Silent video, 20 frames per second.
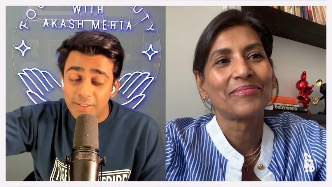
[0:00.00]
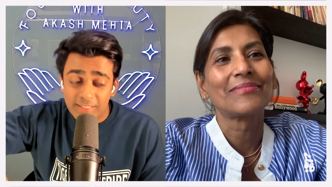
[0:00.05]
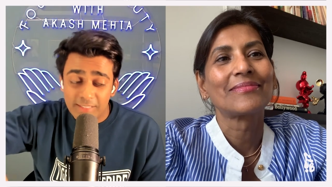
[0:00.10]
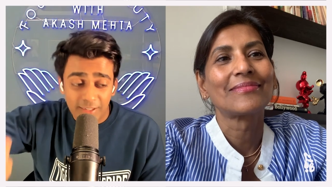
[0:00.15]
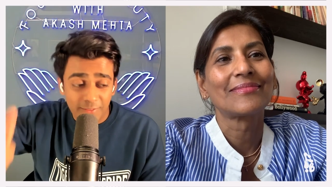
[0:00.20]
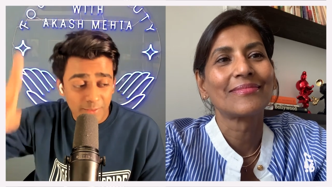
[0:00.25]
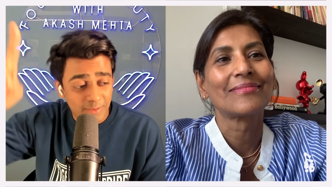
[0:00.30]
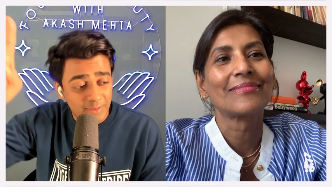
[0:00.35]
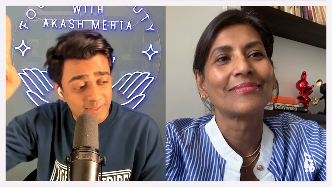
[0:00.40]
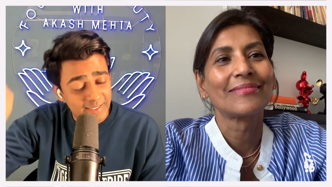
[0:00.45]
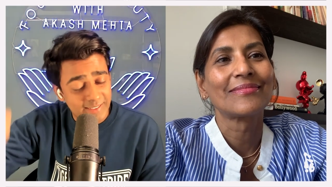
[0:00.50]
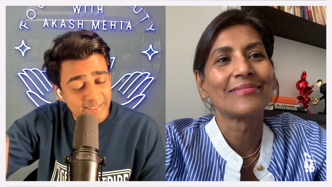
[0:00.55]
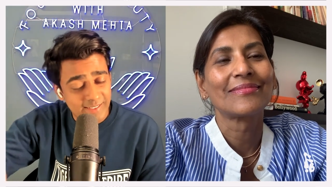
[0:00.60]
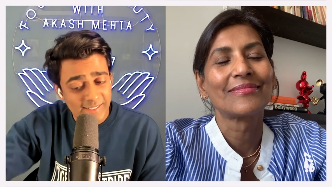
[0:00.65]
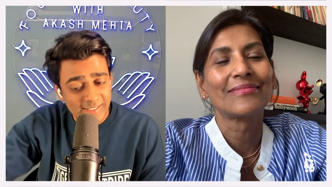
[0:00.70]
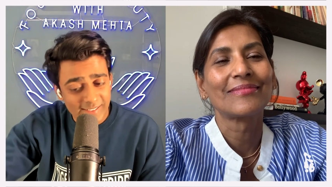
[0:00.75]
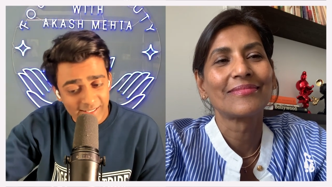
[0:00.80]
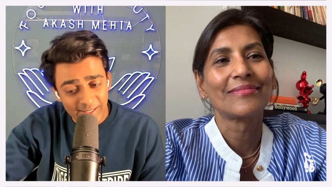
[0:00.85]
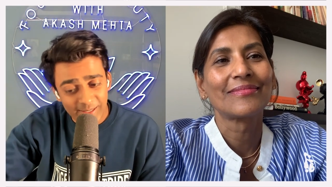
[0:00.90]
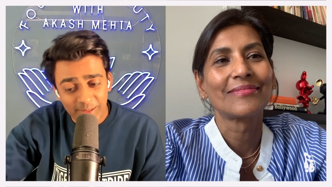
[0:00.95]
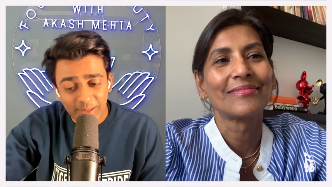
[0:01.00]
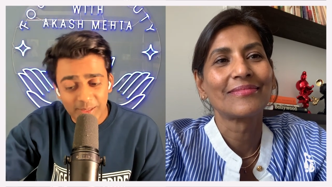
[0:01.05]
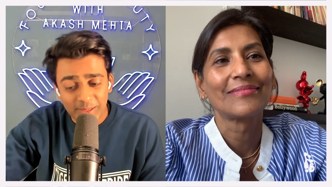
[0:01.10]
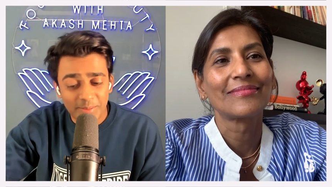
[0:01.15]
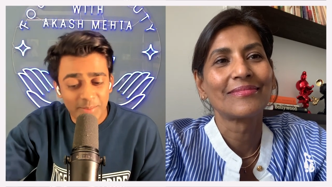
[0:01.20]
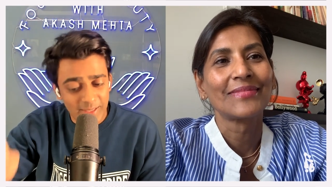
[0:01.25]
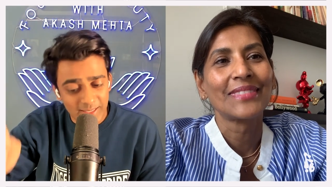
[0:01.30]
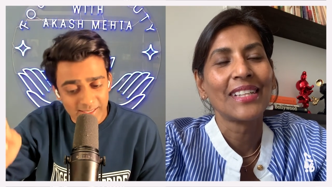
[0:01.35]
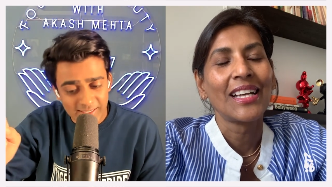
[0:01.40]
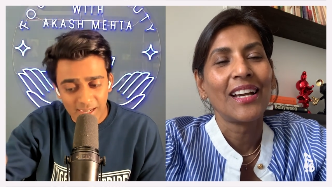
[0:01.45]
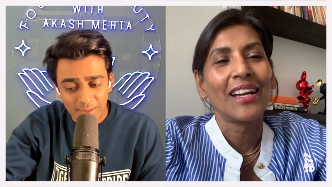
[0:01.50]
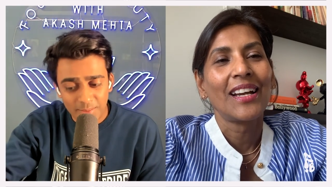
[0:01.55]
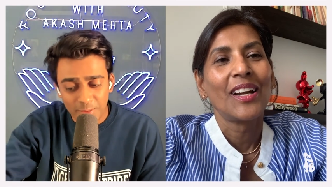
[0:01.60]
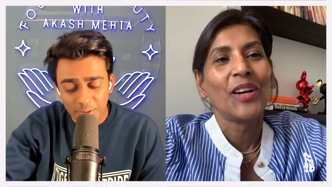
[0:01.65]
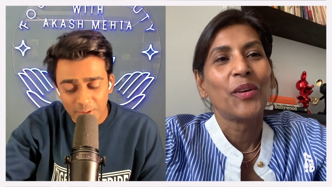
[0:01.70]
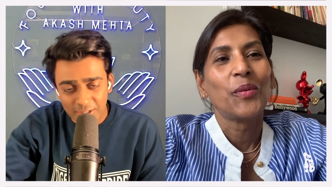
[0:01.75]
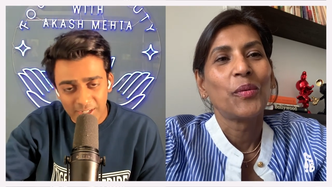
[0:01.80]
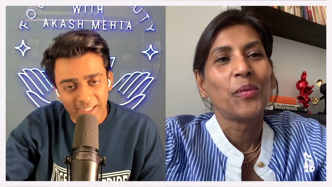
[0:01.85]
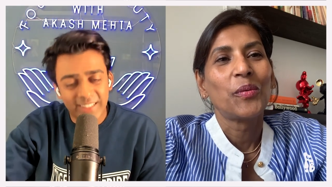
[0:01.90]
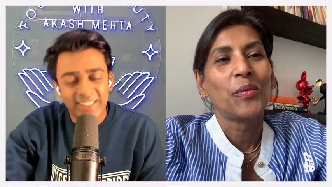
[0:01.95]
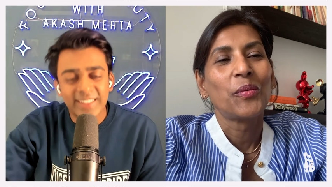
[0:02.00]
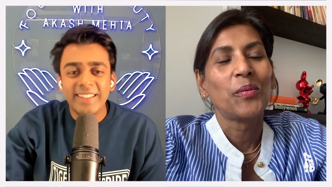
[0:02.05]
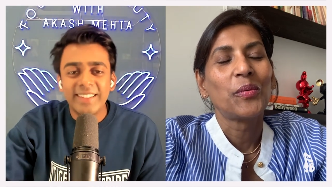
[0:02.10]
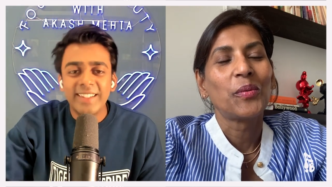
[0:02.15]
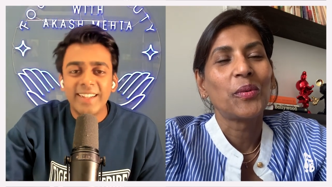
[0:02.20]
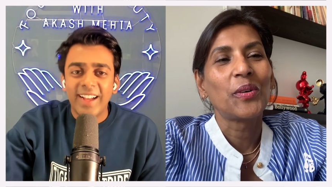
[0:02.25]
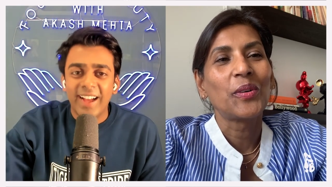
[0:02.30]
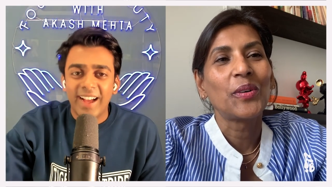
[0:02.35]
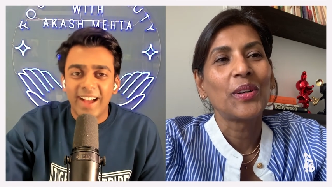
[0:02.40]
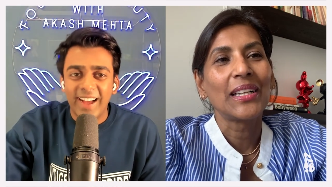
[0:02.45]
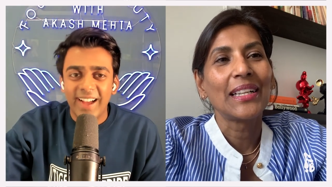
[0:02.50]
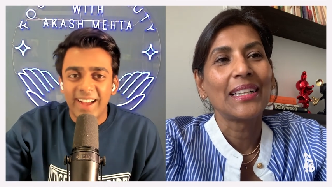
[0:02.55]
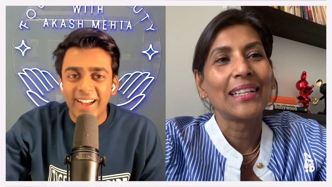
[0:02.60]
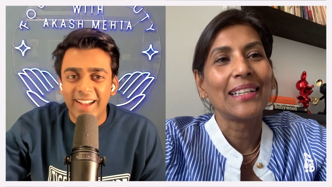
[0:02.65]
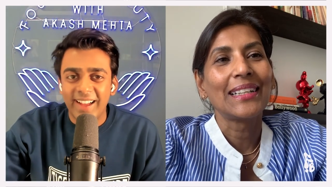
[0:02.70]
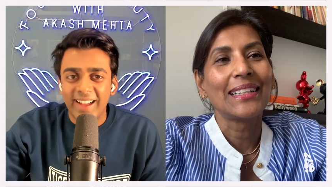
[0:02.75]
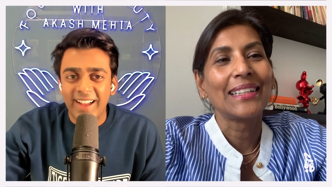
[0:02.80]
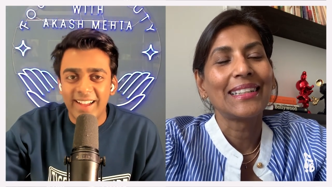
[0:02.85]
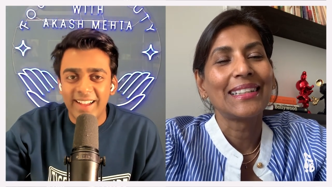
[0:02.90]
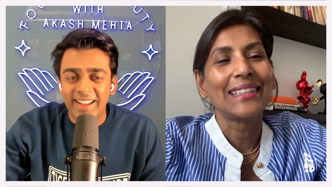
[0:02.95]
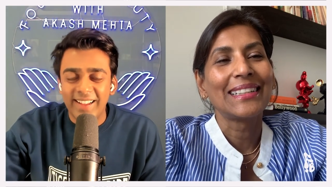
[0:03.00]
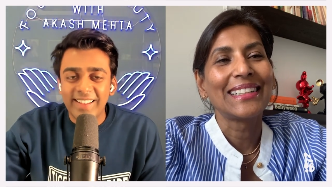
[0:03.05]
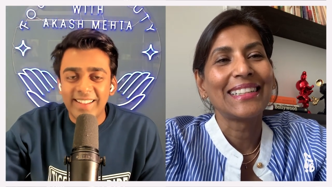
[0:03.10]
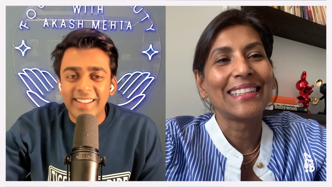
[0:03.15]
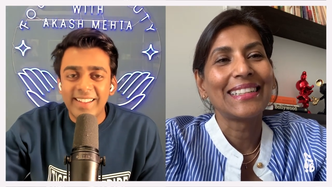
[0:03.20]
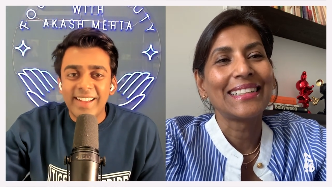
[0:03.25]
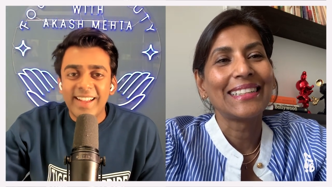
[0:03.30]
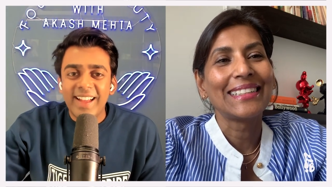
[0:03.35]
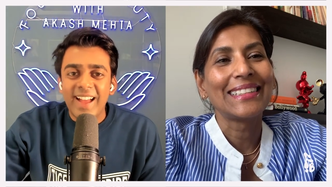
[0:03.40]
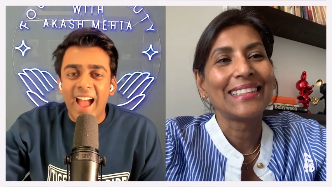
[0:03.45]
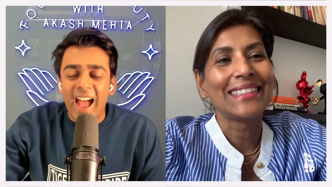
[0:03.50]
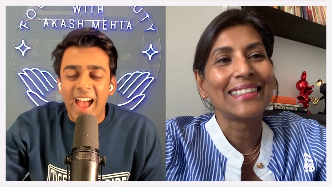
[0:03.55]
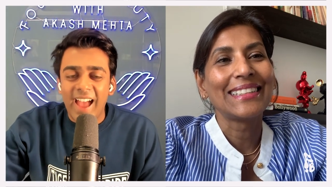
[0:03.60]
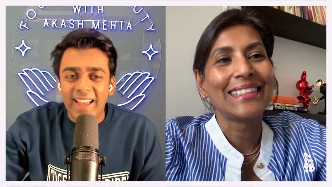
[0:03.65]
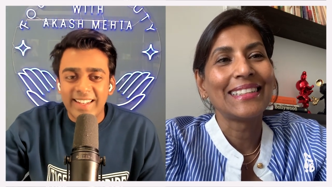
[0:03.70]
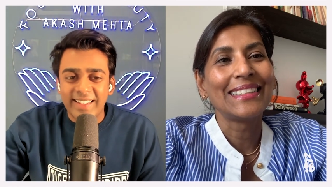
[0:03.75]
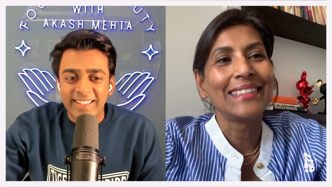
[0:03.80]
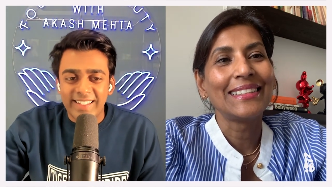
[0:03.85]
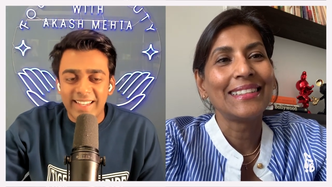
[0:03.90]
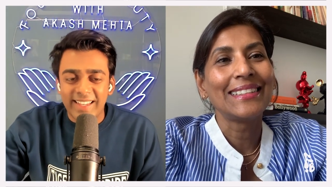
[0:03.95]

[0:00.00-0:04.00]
Speaker 1: Everyone thinks it's Lagos, but it's Abuja. In